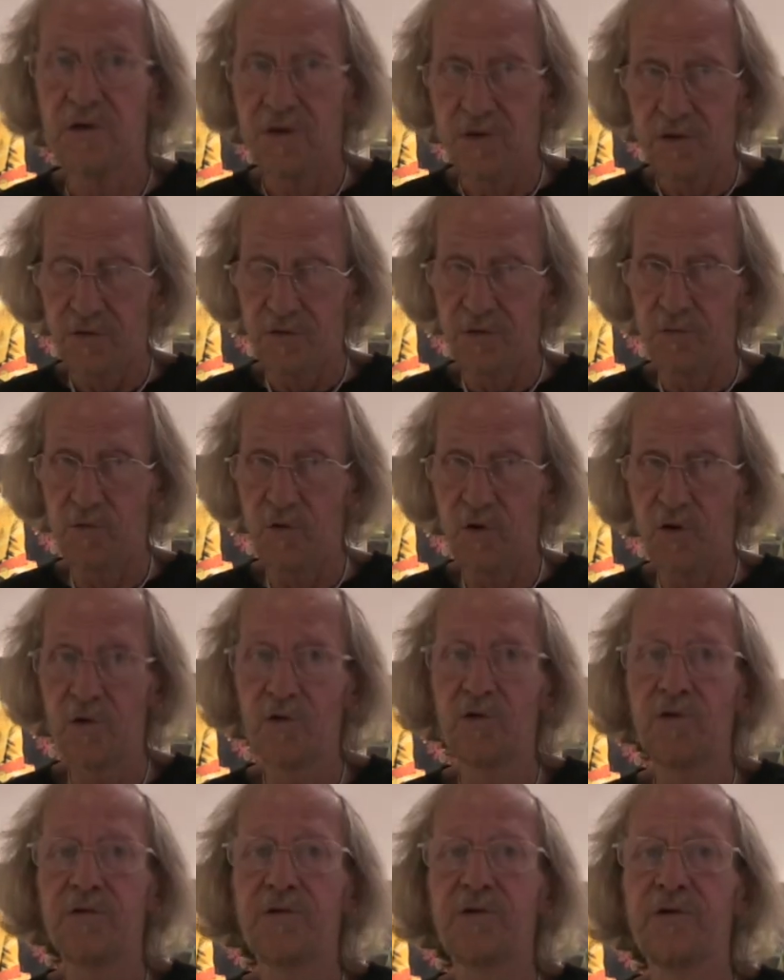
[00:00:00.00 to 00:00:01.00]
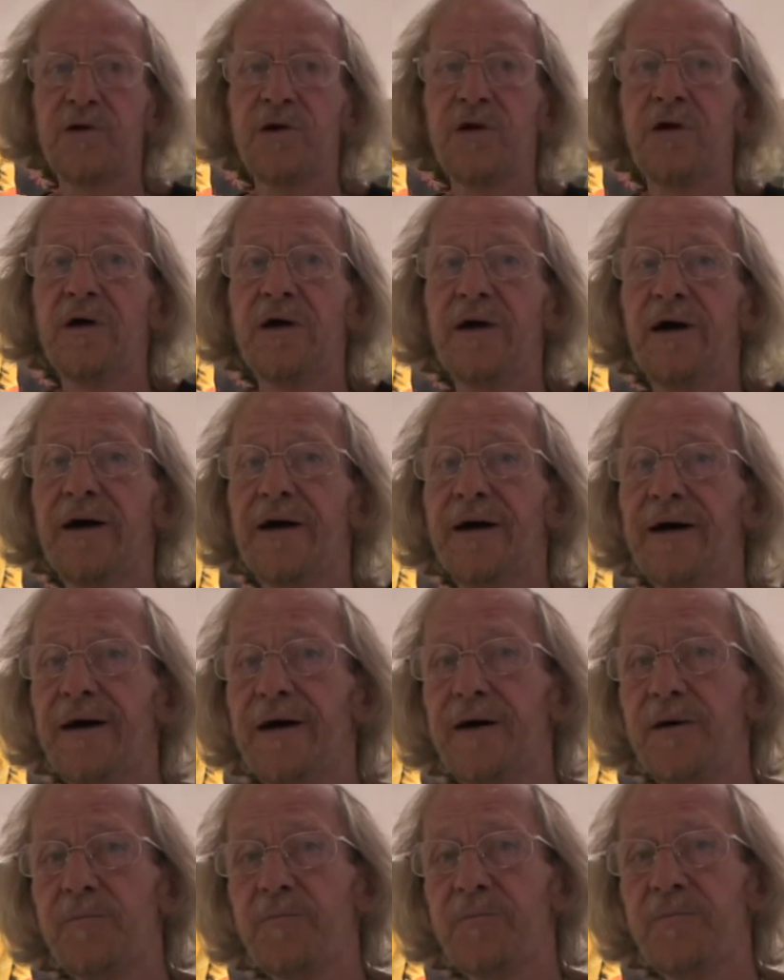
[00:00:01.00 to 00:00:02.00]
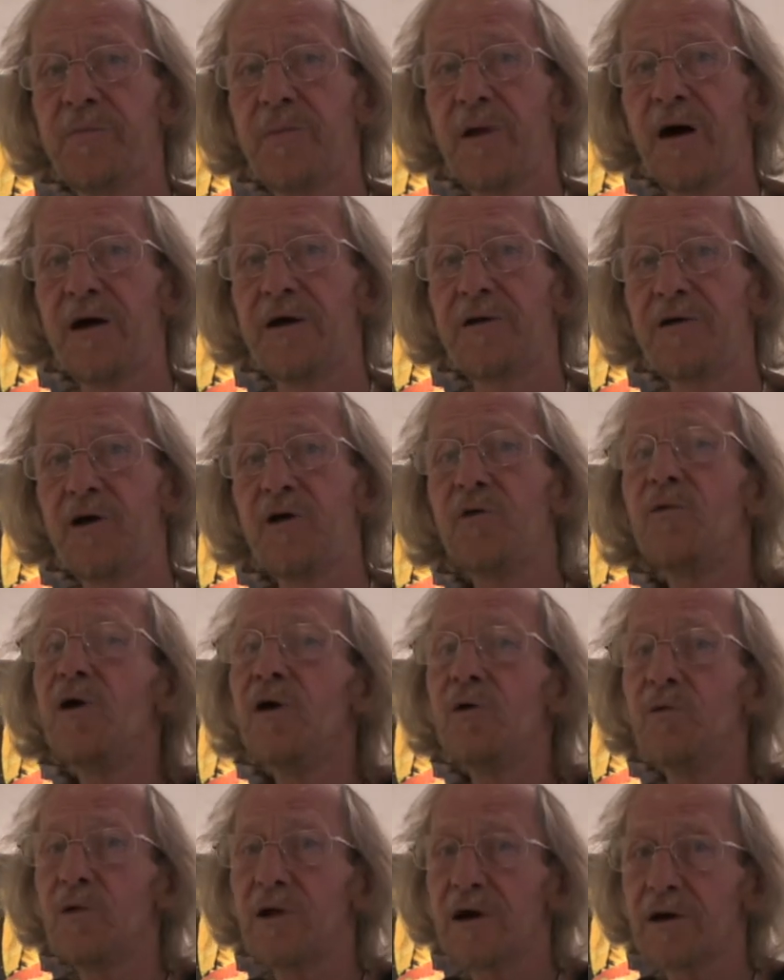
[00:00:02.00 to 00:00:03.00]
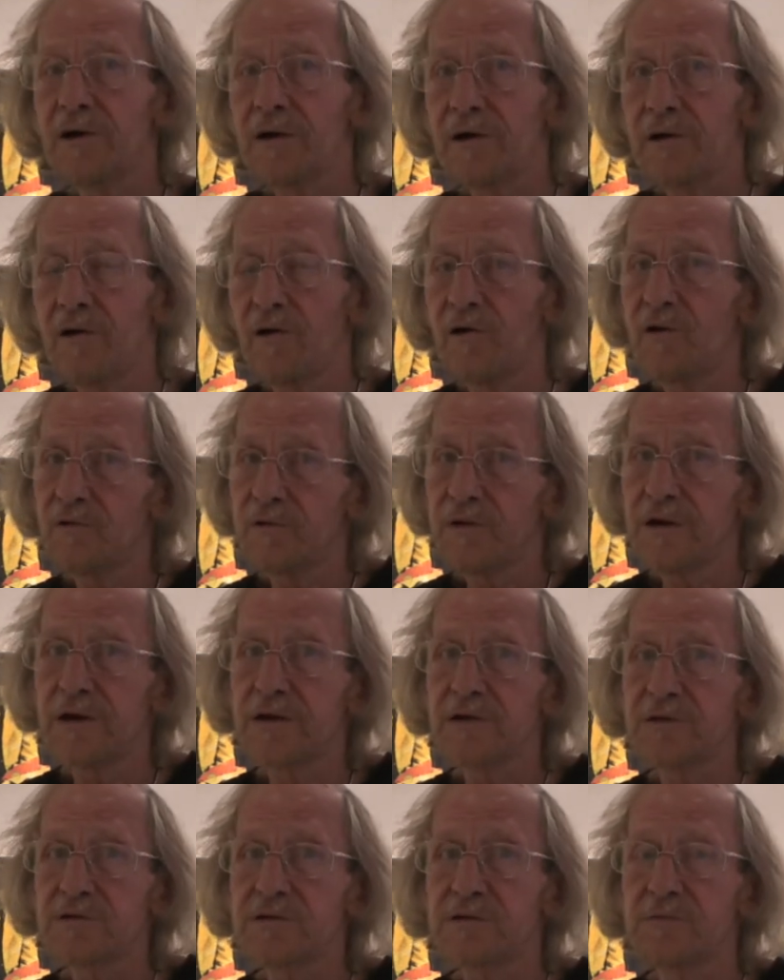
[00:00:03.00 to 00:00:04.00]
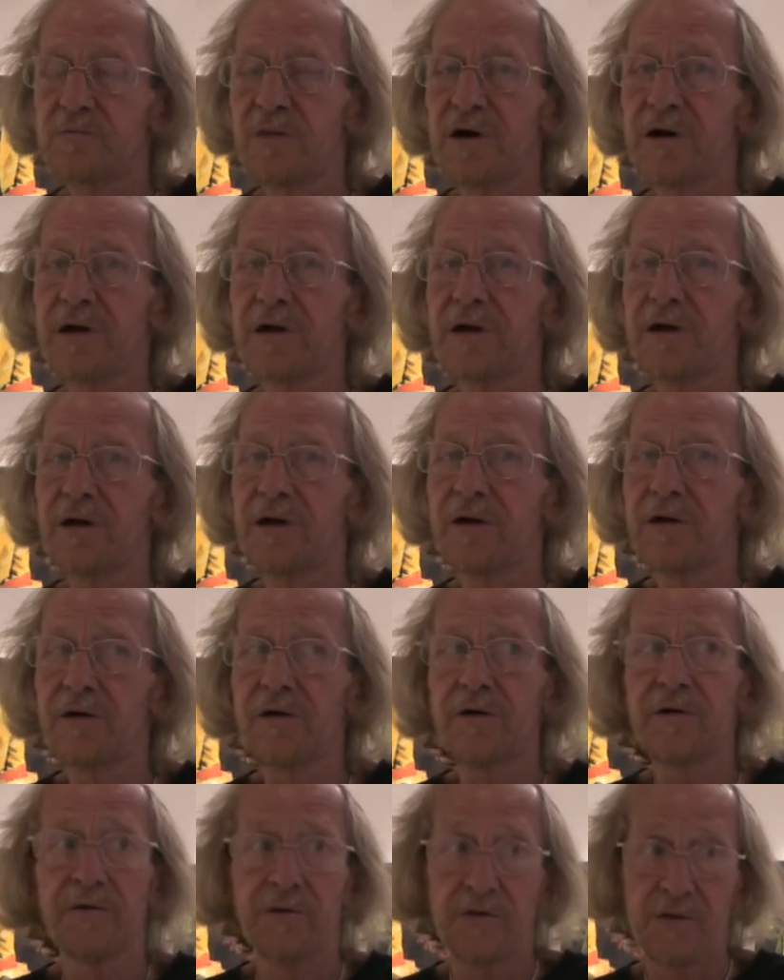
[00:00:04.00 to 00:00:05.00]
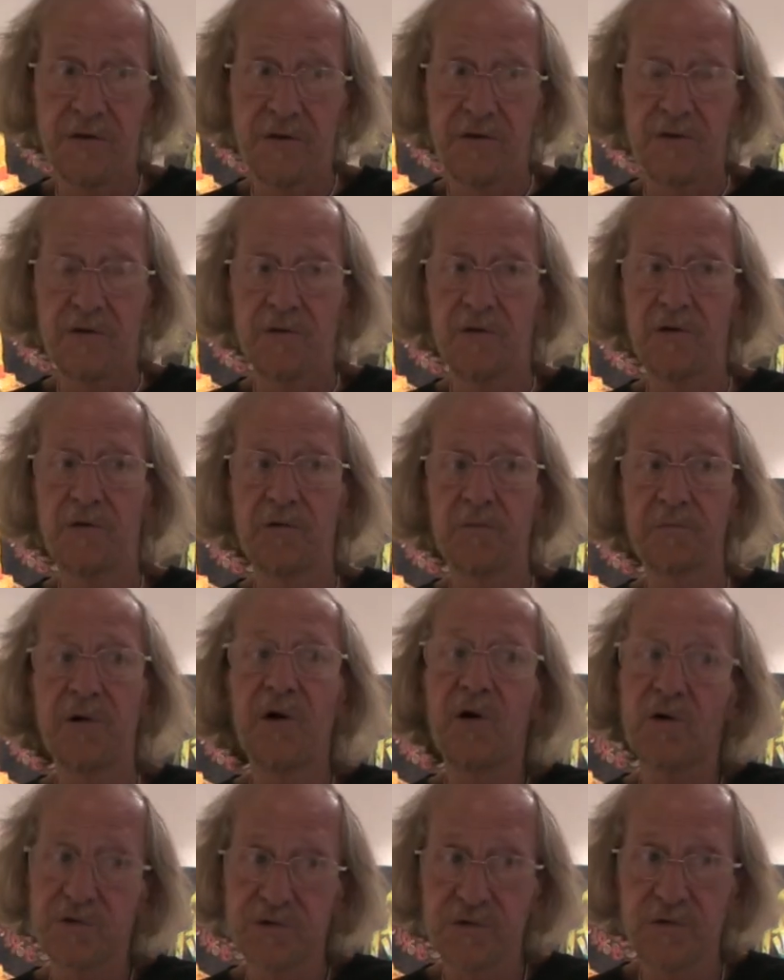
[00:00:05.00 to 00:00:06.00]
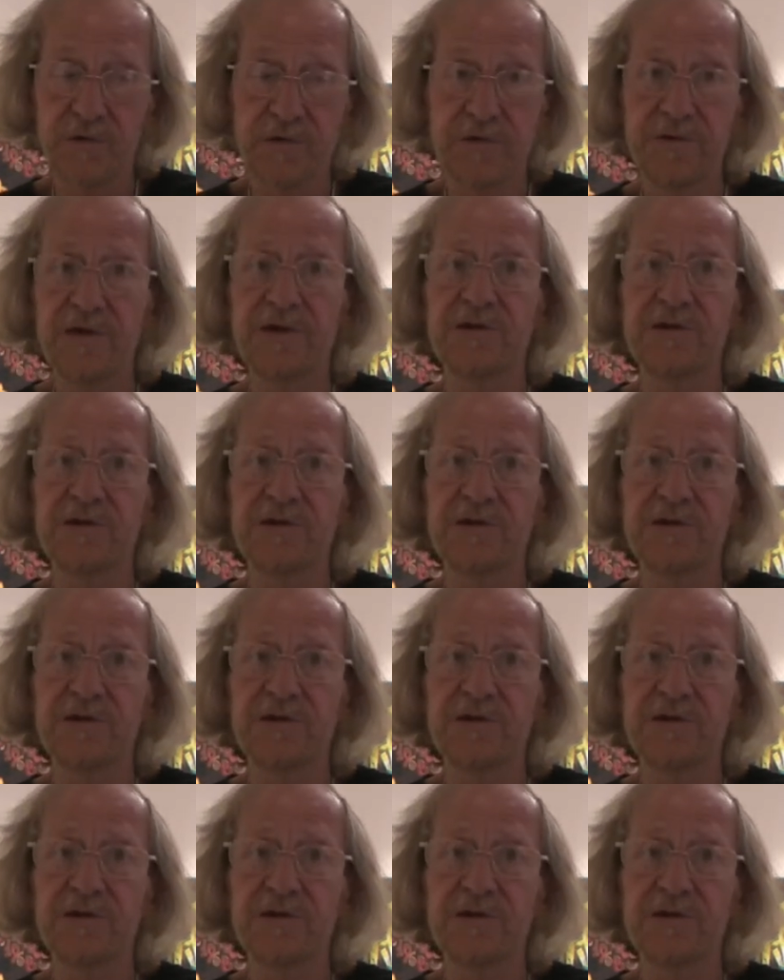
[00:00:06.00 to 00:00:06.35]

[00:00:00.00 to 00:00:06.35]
the world. Um, I know Ola Kalnins, my. Uh, Uh, partner in this